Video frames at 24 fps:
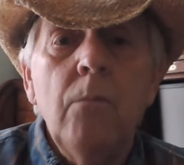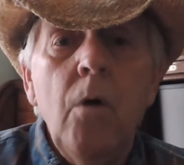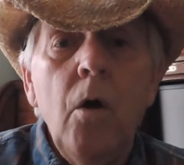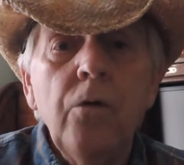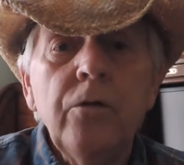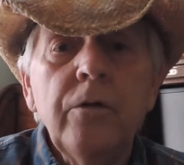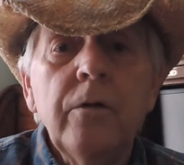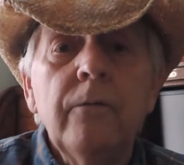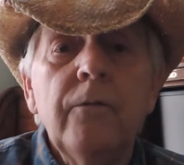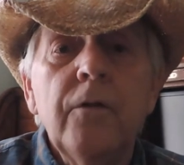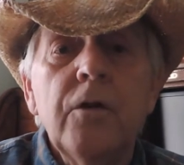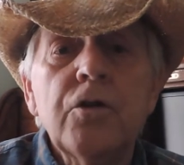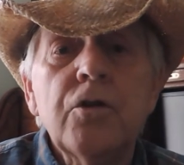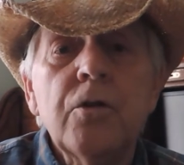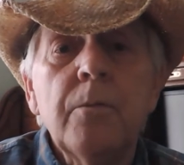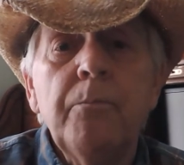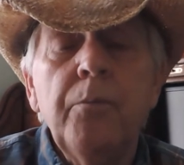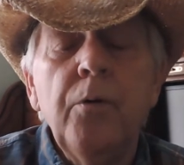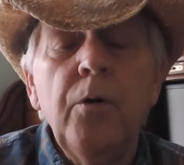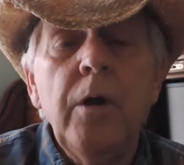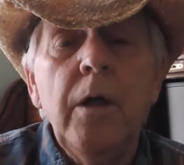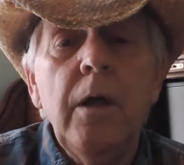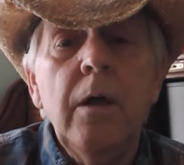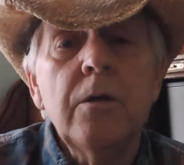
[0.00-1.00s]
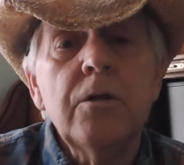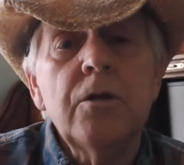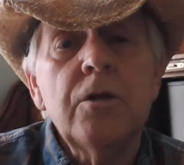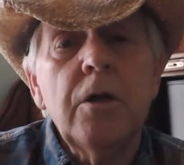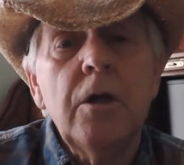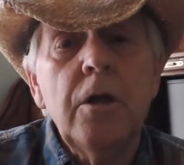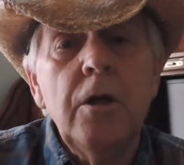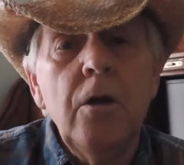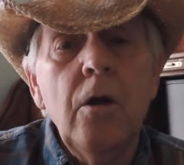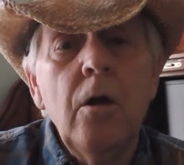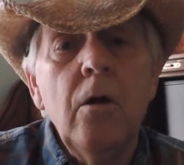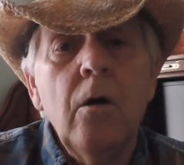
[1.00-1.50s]
Most of us are pretty
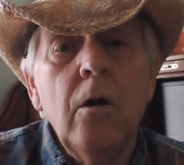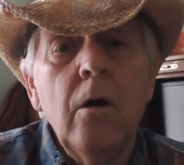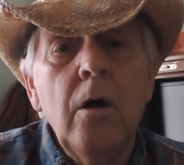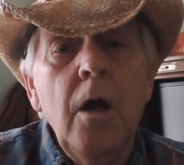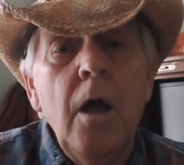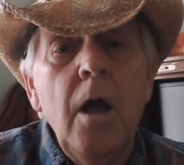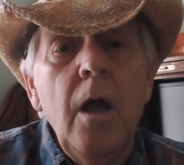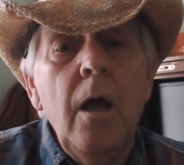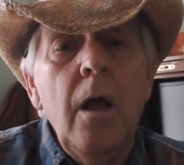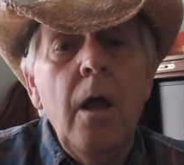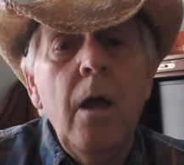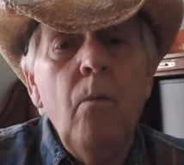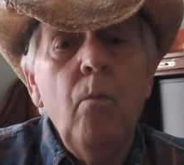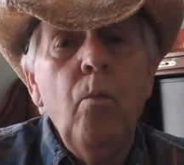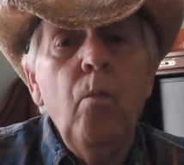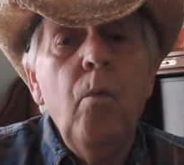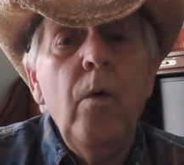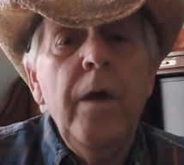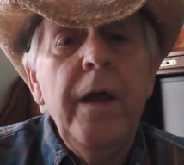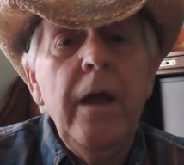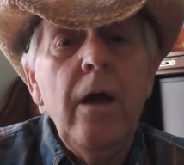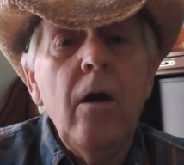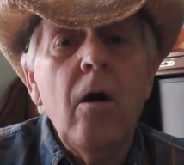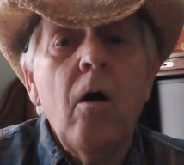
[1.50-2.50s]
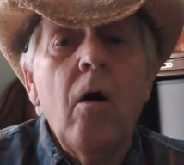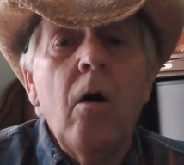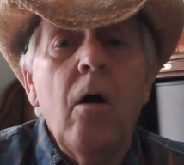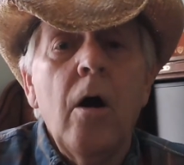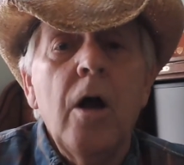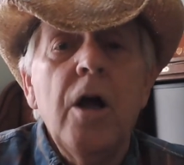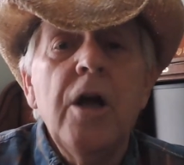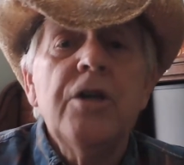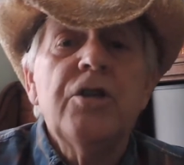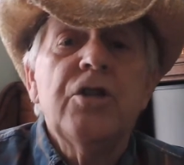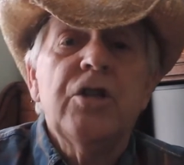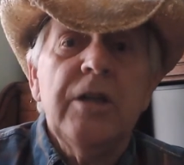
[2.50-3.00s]
insecure, and we
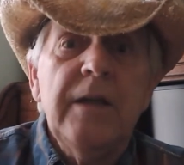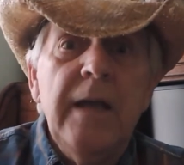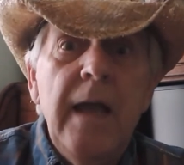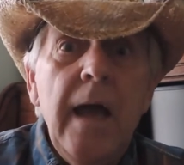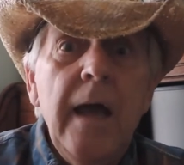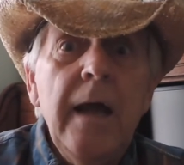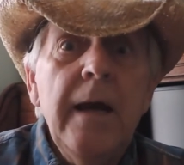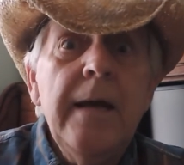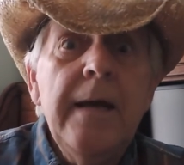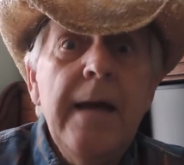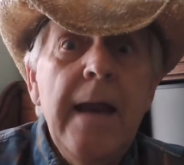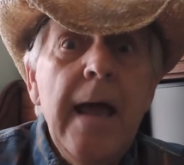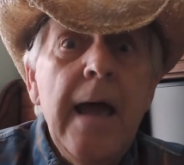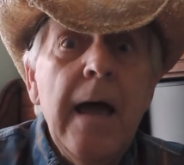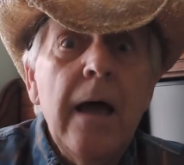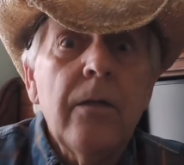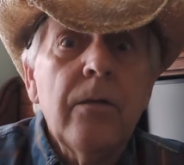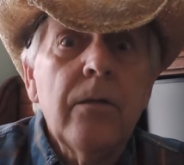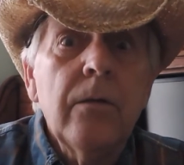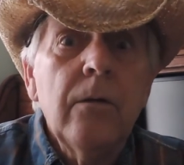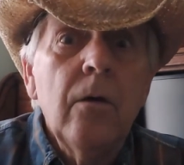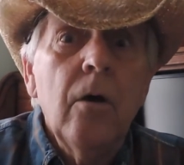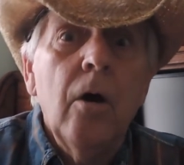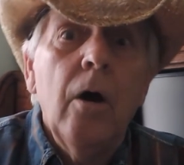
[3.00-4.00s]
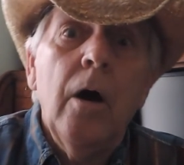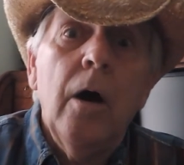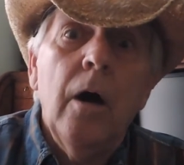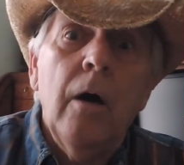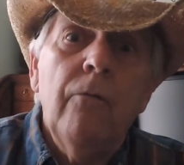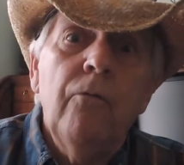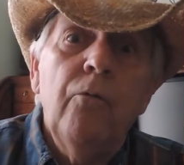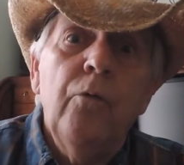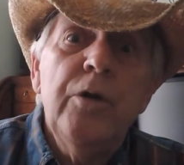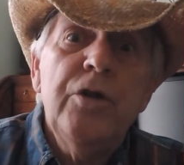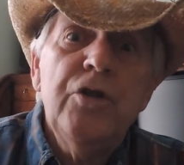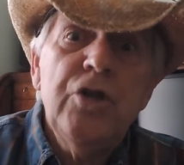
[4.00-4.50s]
are scared to death
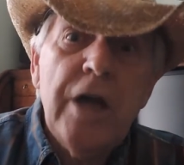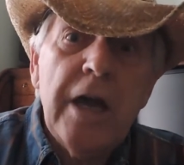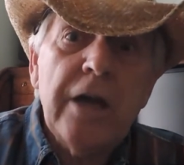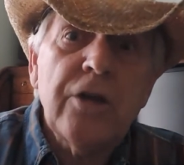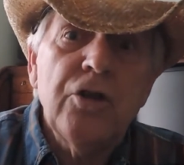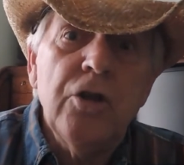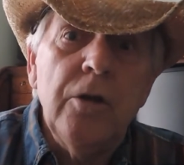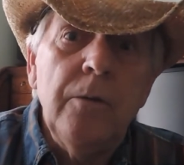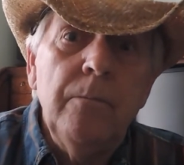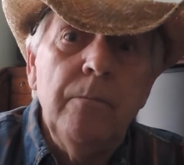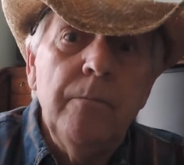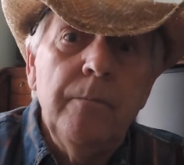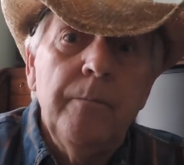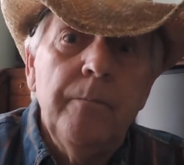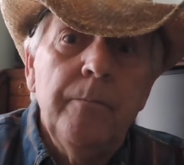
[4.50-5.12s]
of rejection,